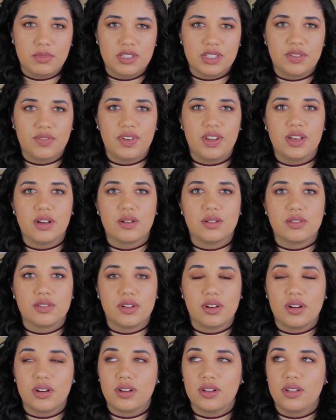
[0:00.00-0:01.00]
music videos,
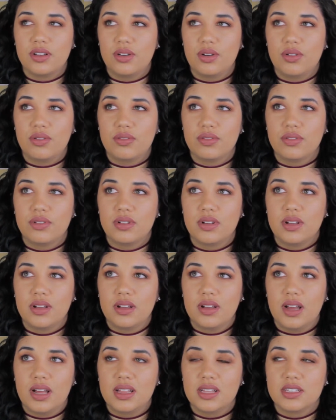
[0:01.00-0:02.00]
or, you know,
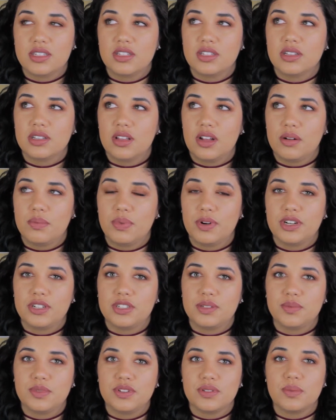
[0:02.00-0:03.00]
I listen to a lot of
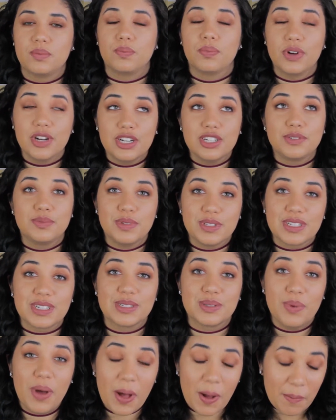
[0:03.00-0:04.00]
British music
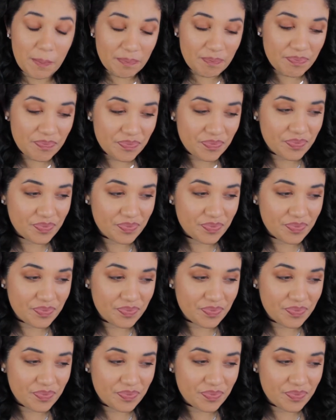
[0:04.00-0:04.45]
as well,